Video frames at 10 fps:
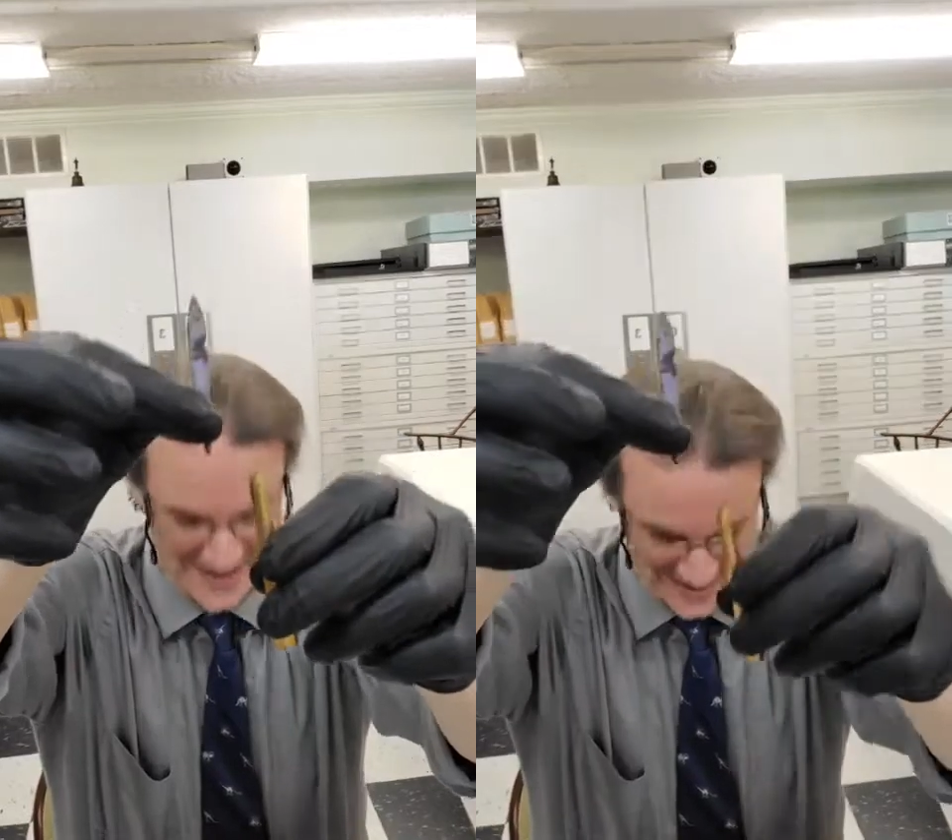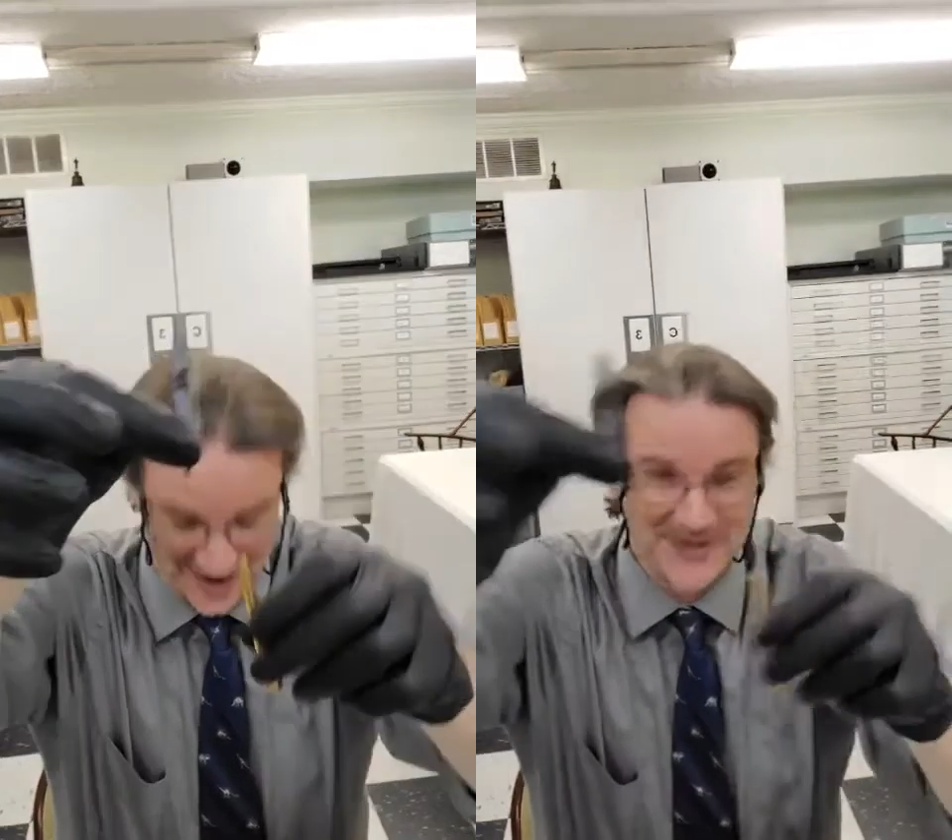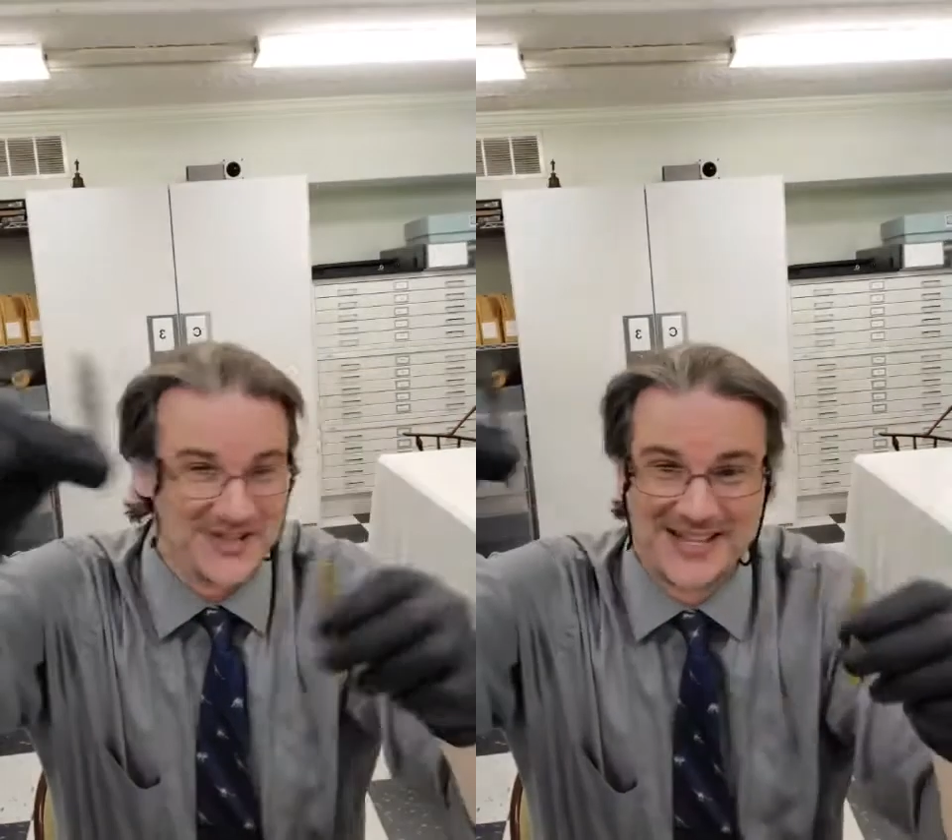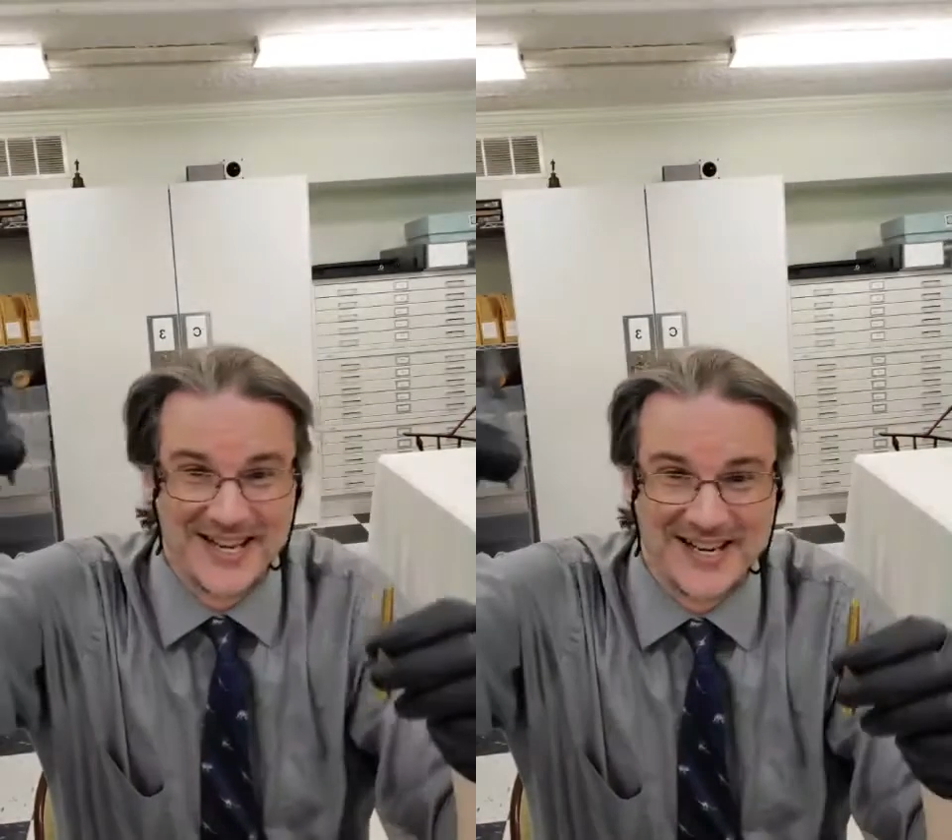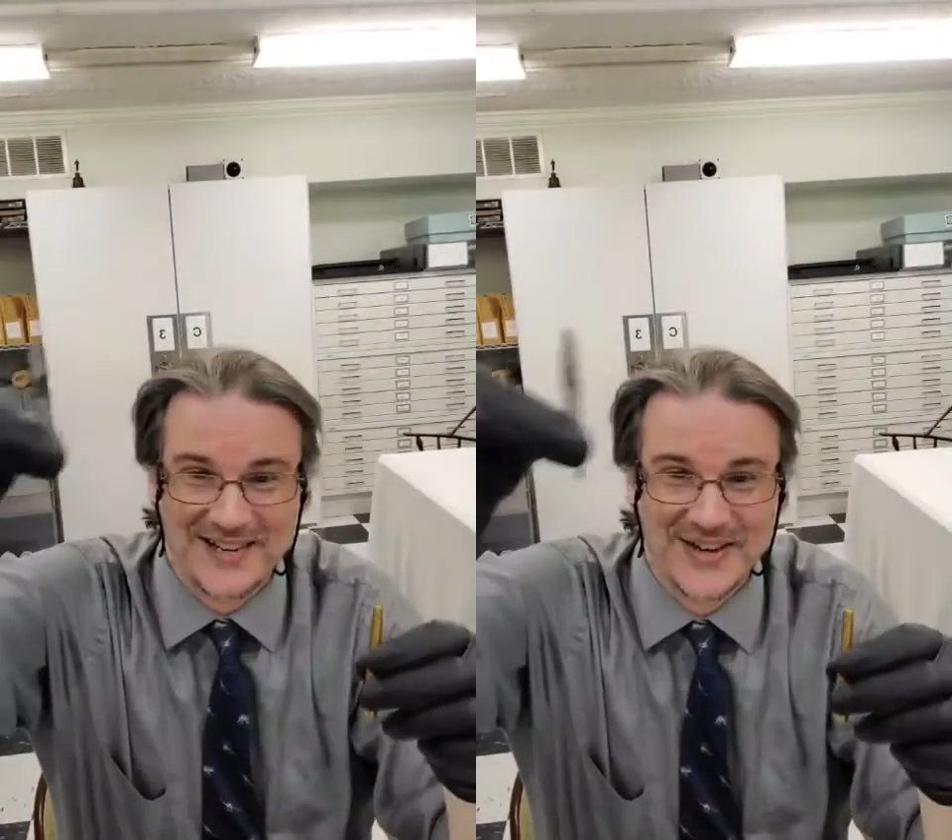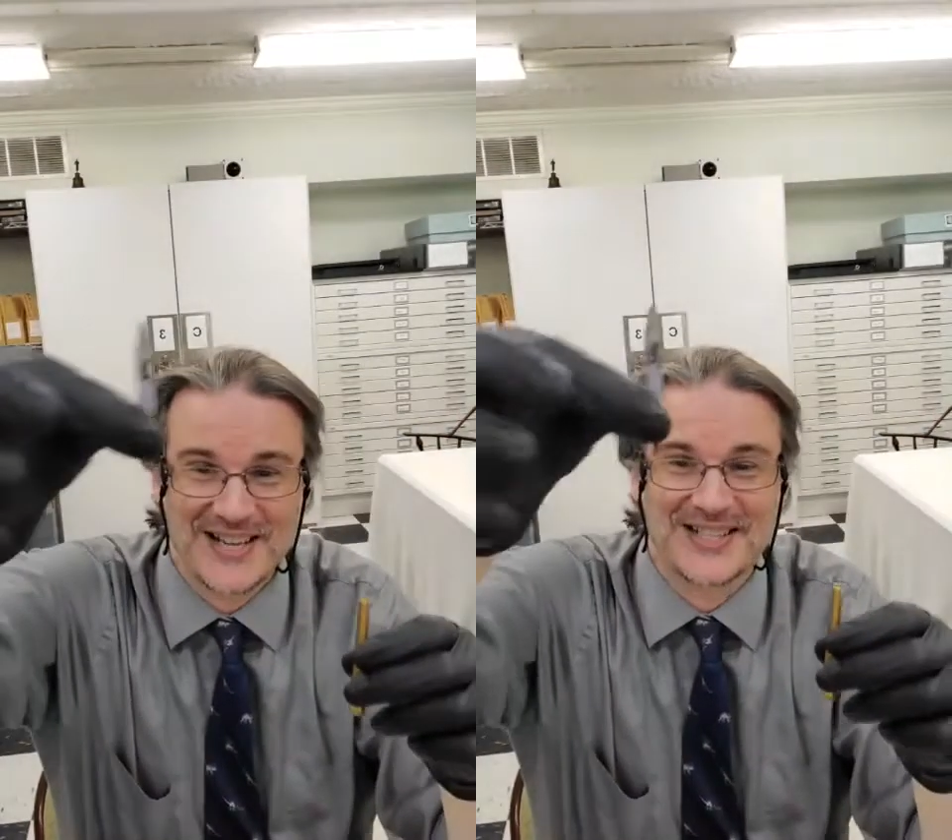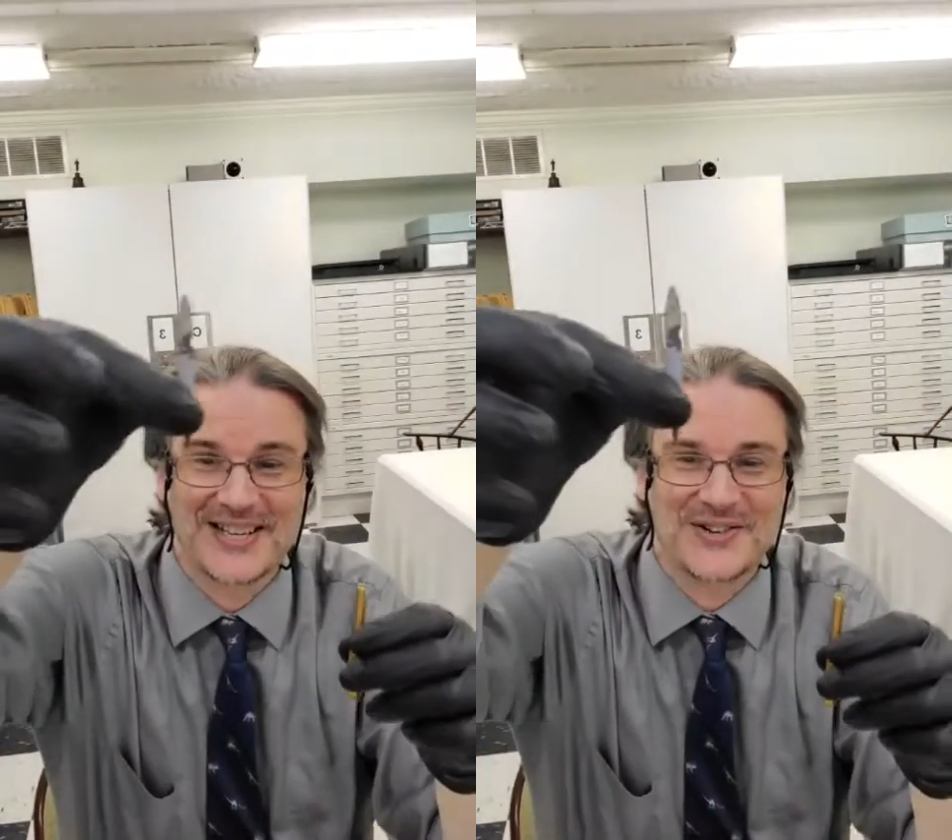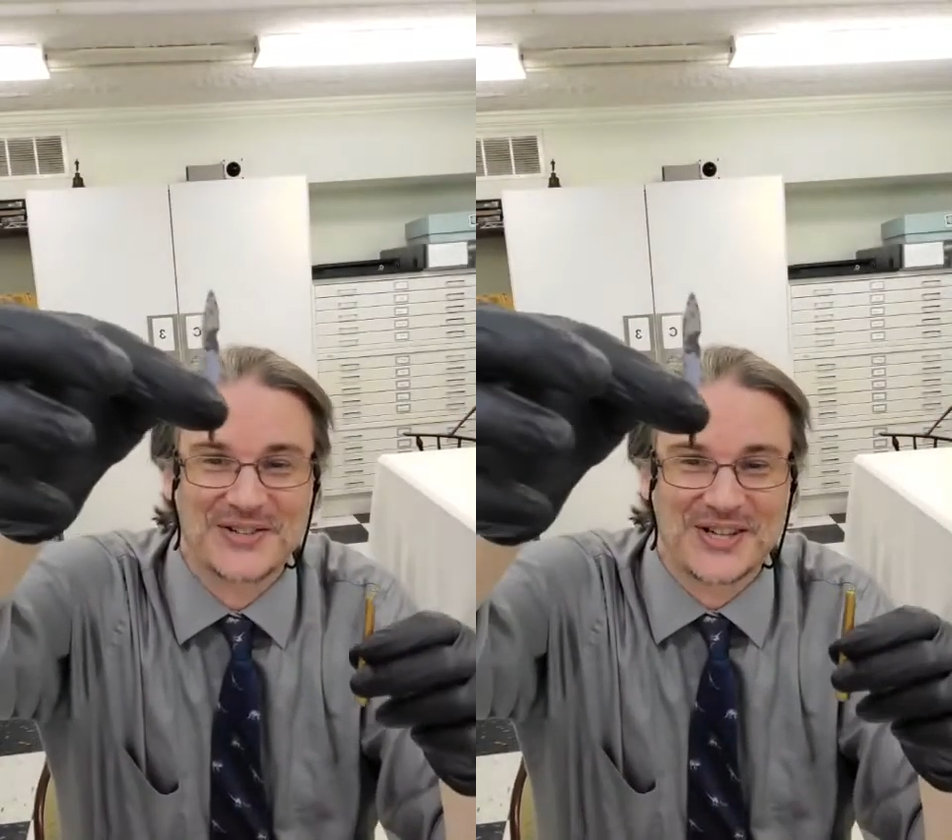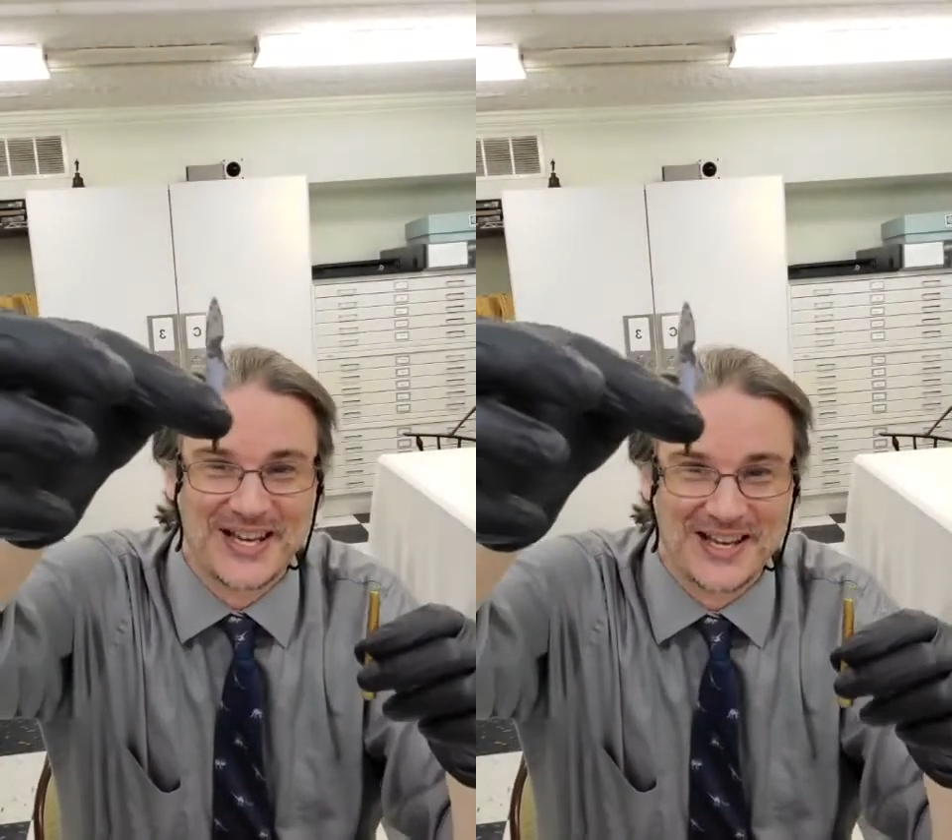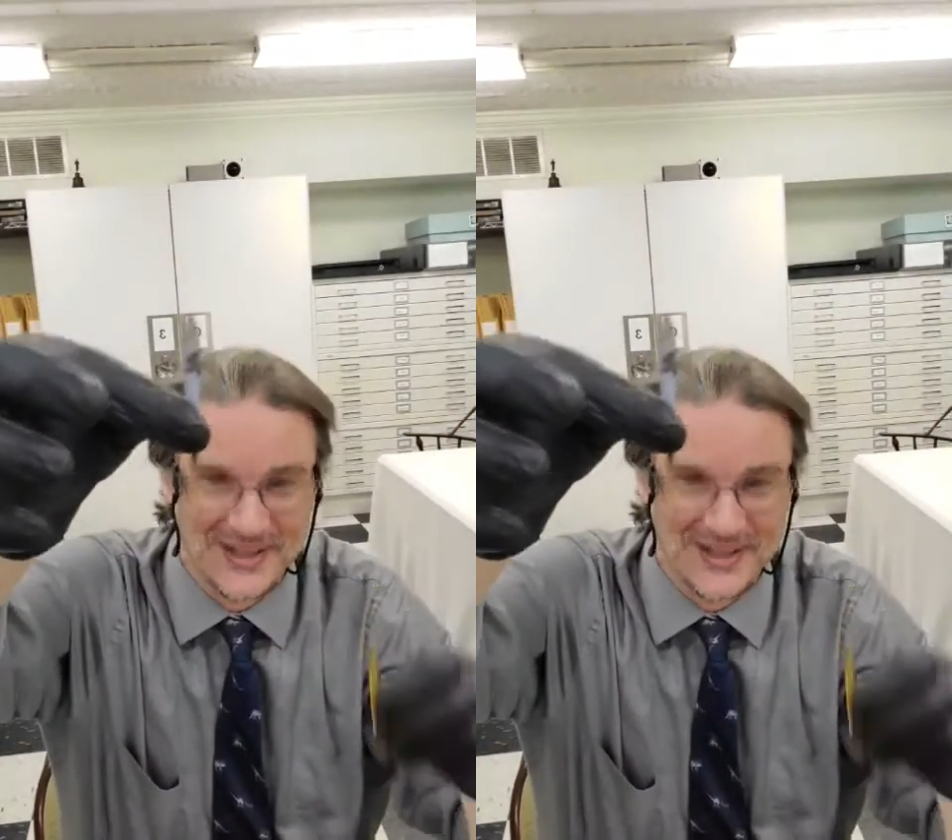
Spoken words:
I wasn't kidding when I said it was like a